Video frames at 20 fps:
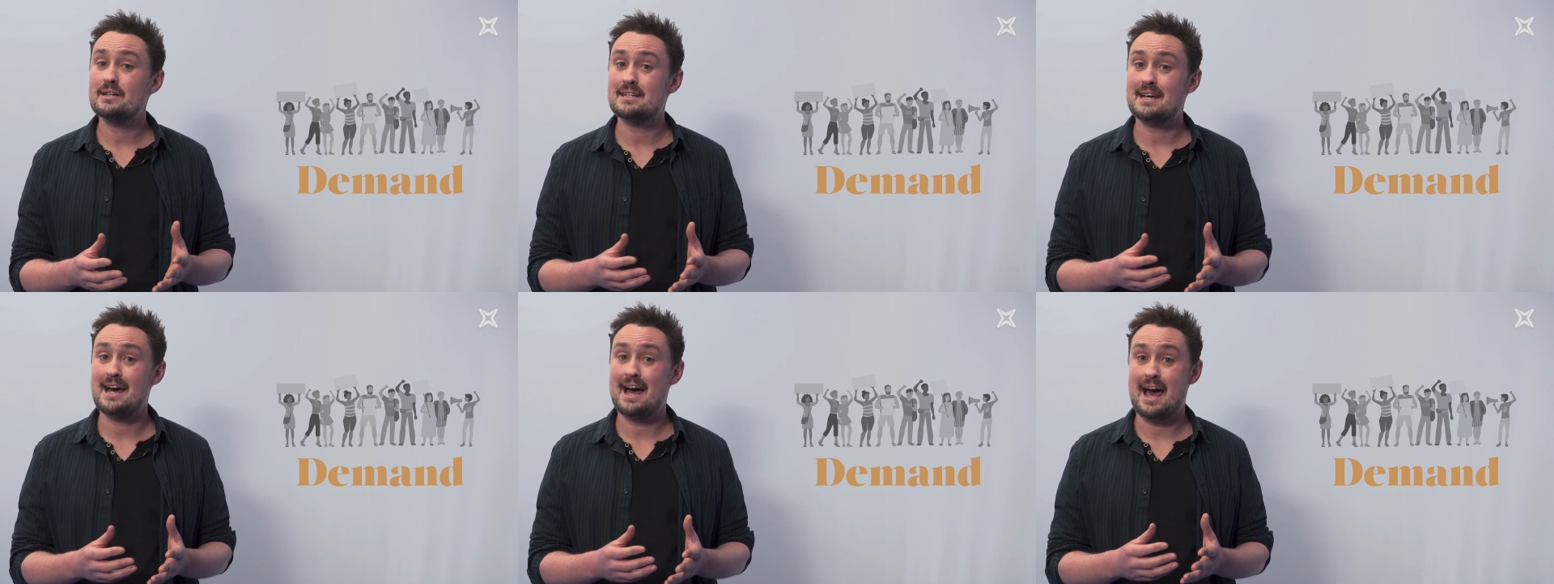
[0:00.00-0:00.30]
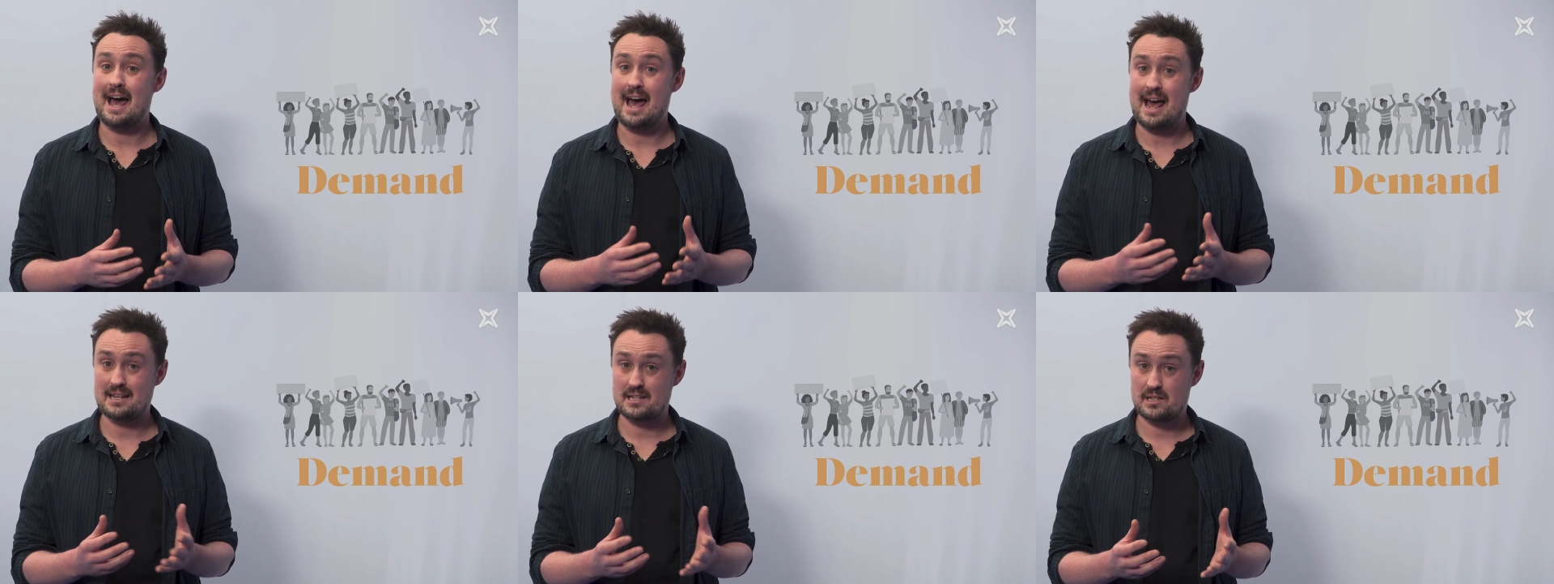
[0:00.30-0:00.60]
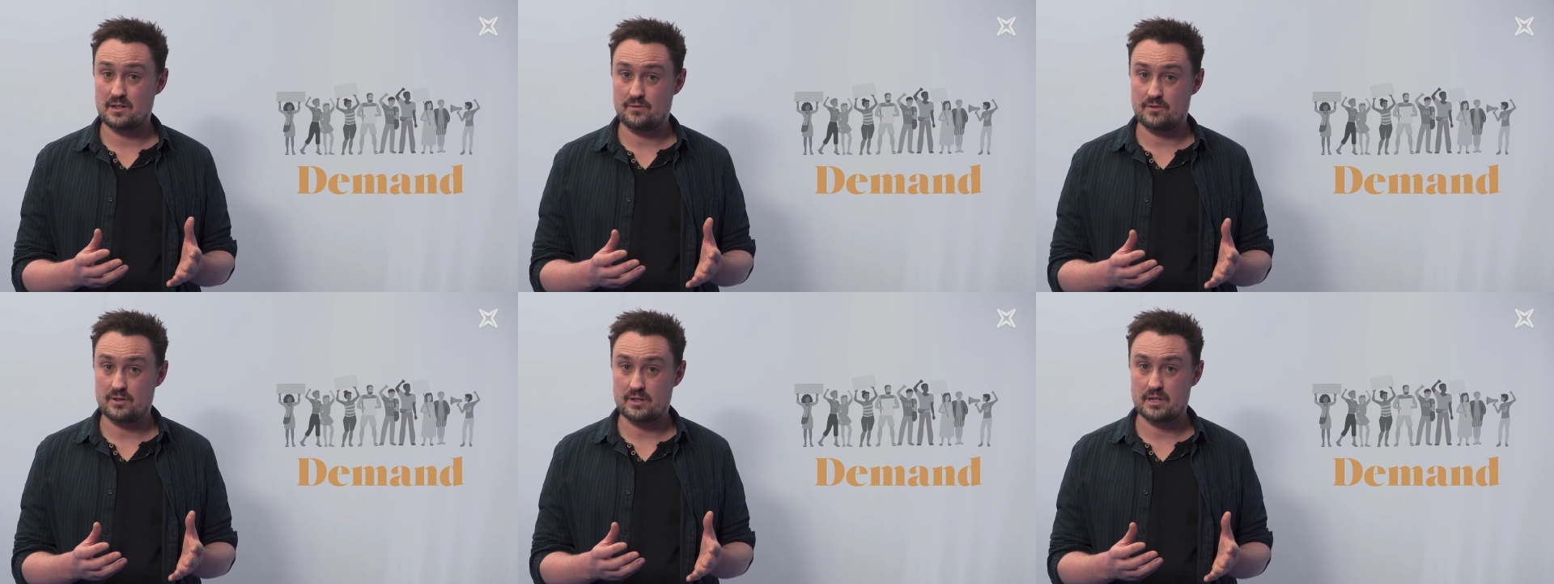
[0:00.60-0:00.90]
to
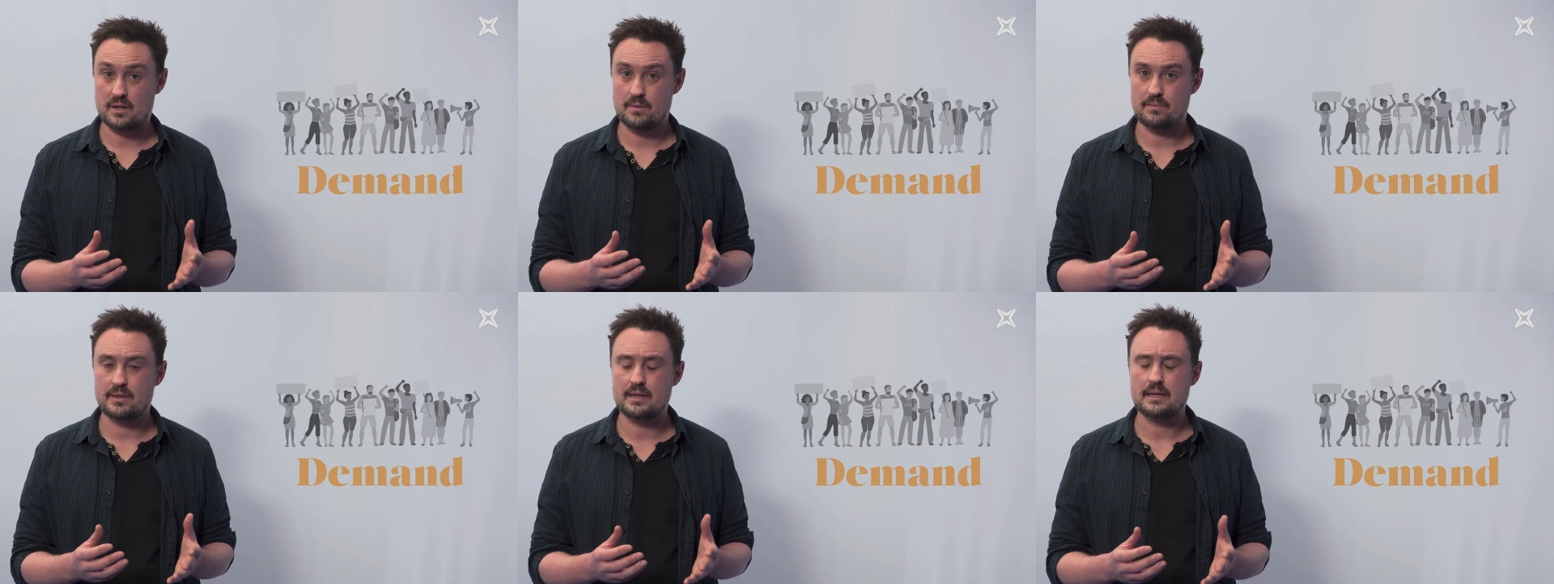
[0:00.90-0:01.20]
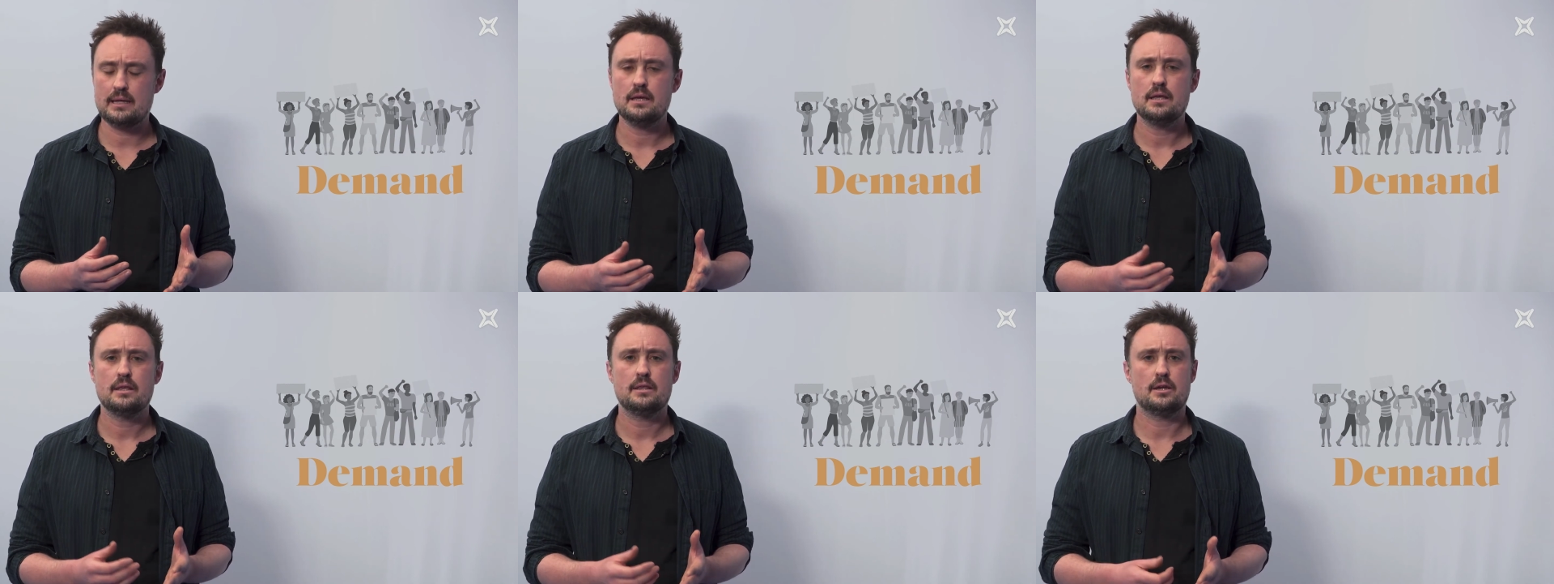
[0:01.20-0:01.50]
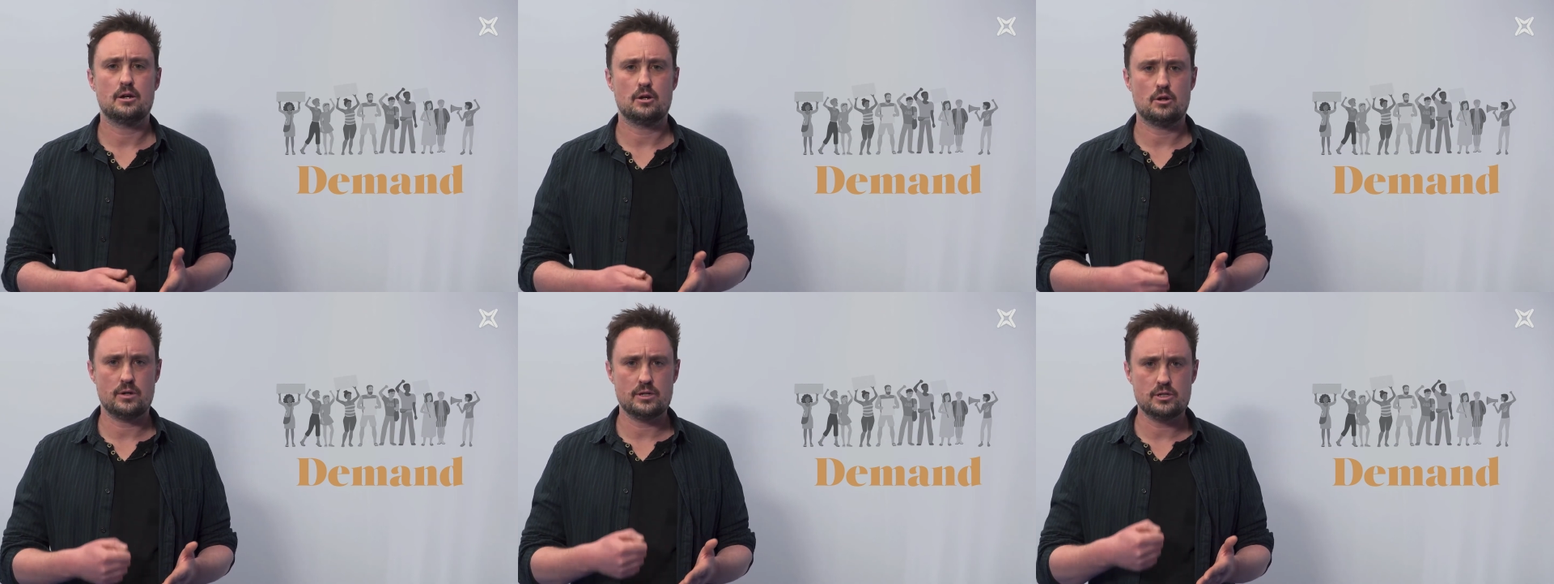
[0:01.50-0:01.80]
ask for something,
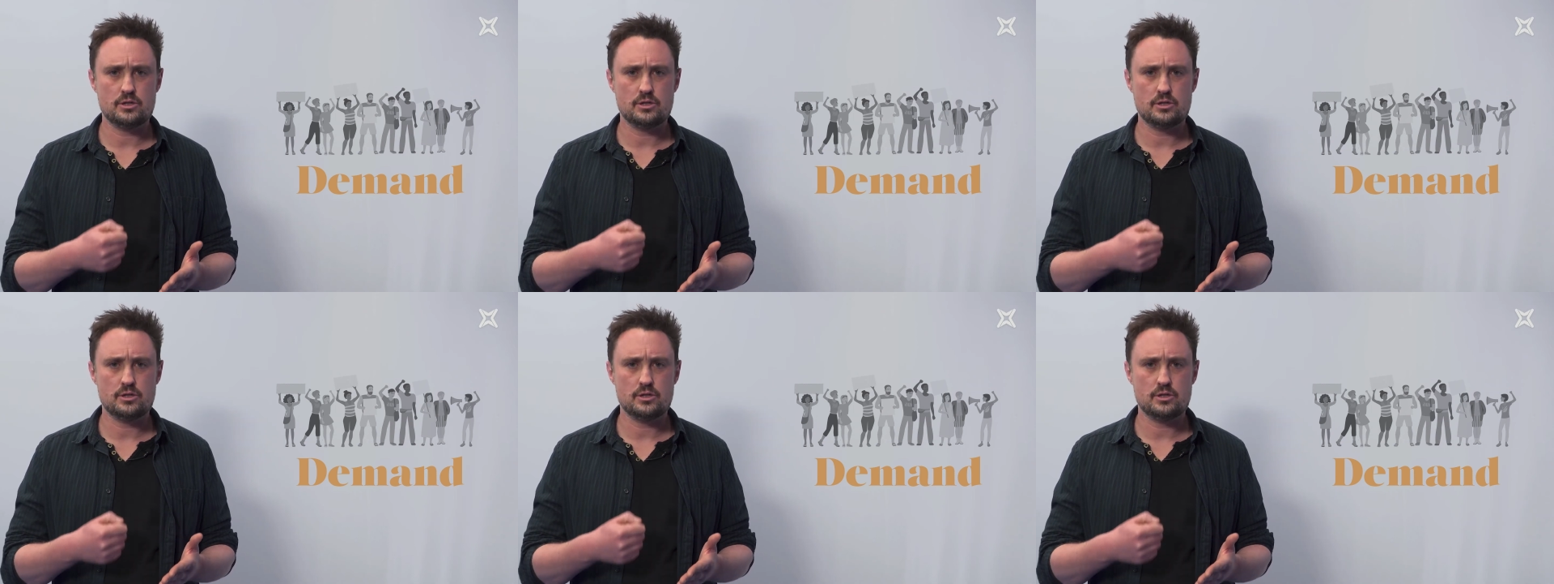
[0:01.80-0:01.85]
they're going